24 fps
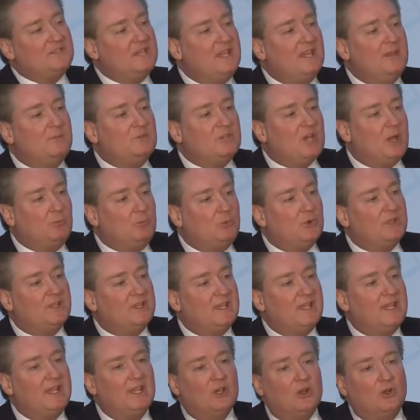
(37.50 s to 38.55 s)
teamed up with
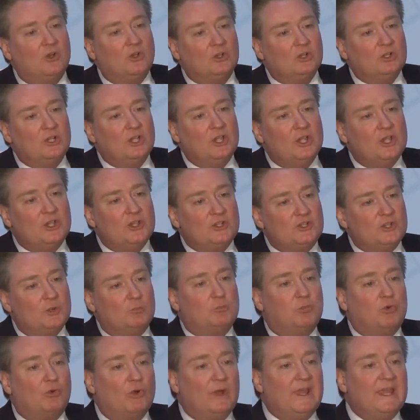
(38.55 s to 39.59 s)
The Hill to
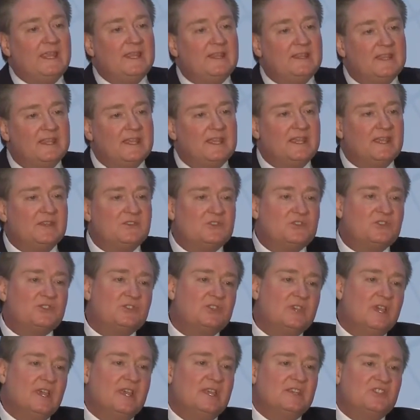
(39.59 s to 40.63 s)
bring
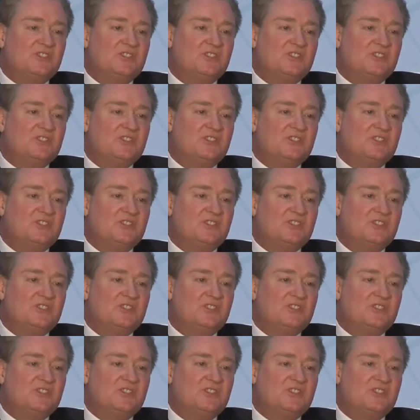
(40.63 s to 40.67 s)
this